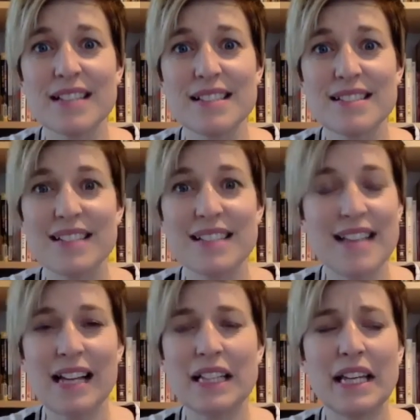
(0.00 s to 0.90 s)

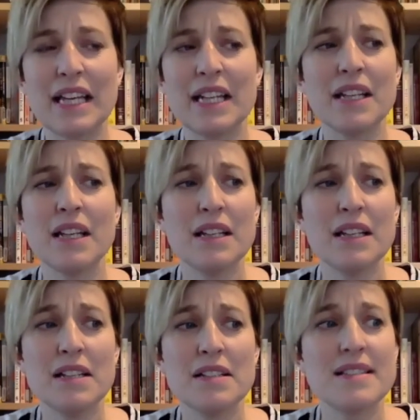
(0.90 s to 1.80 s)
exactly. And
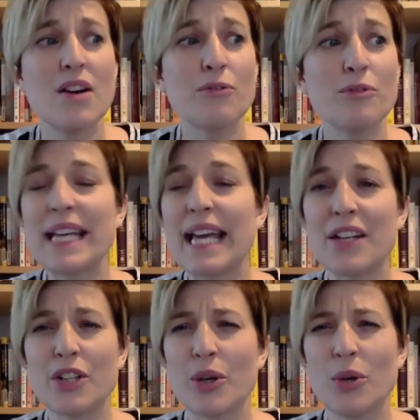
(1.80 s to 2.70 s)
self really
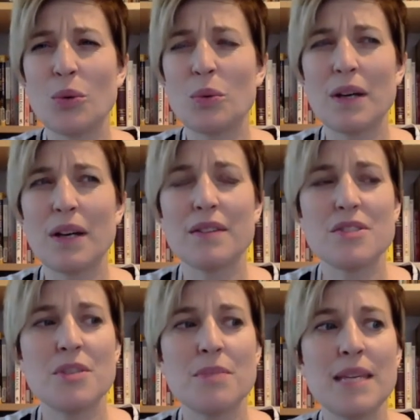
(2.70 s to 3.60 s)
had no,
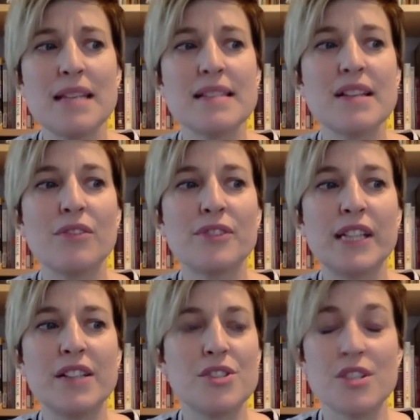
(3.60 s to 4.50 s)
to me, self
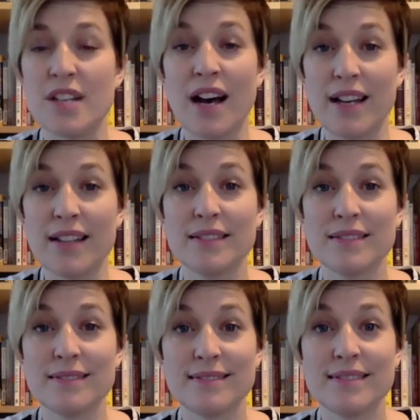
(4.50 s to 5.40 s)
needed to die.
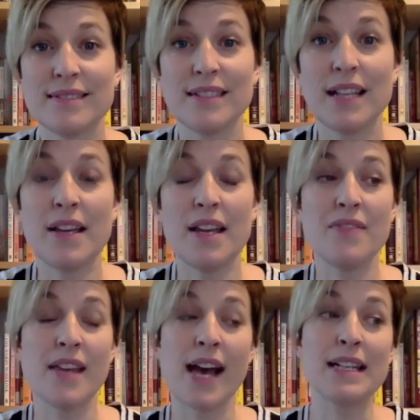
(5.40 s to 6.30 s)

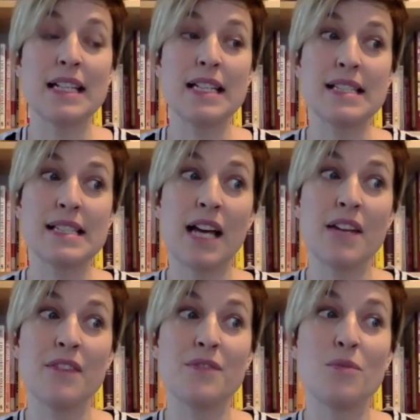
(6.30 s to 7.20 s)
And that is
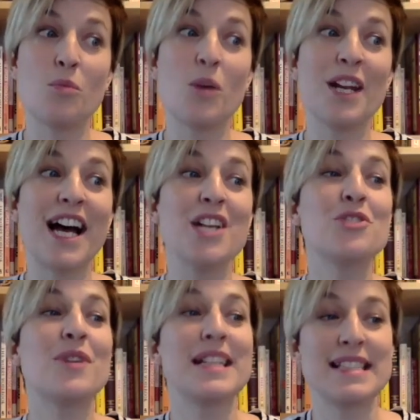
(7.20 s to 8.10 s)
kind of what I
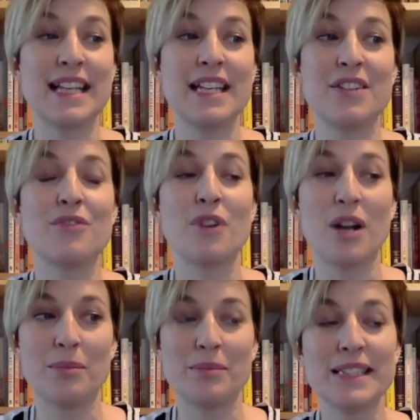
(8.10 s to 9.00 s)
translated
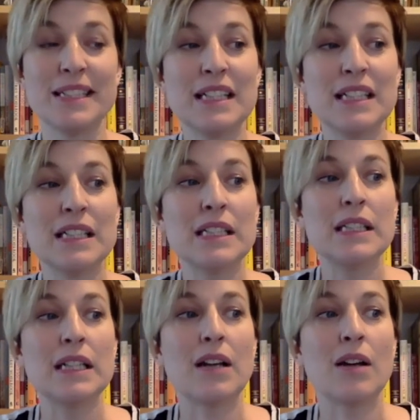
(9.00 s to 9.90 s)
from
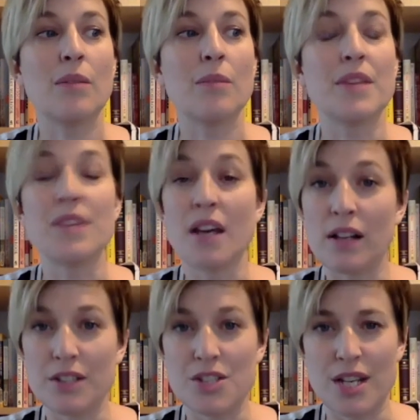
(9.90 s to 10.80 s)
the
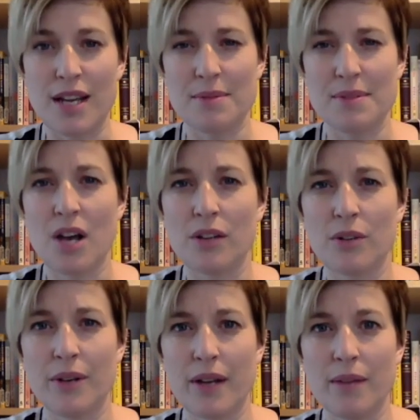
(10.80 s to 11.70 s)
theology I was taught
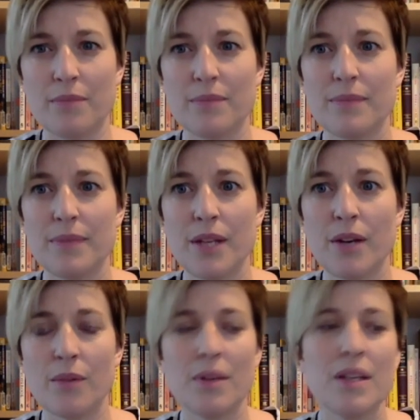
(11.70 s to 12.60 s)
growing up.
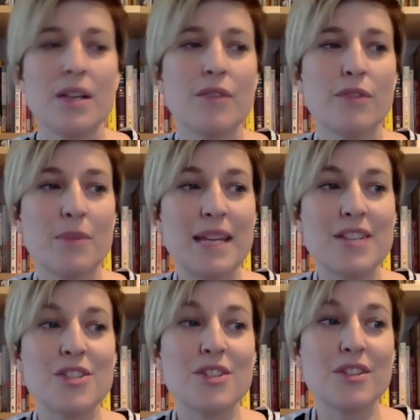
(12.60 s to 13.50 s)
For
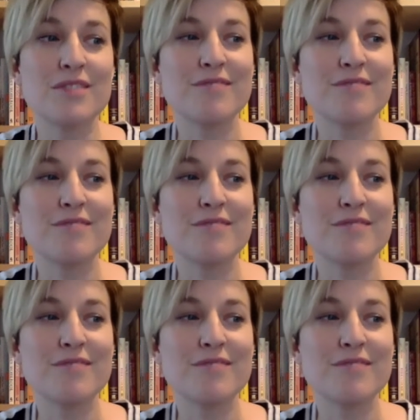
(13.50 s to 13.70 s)
me to,